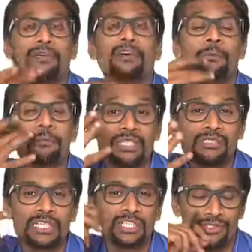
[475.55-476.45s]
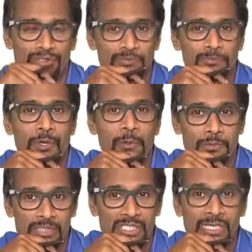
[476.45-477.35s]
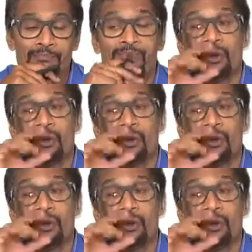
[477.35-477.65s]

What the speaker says: appreciation of property,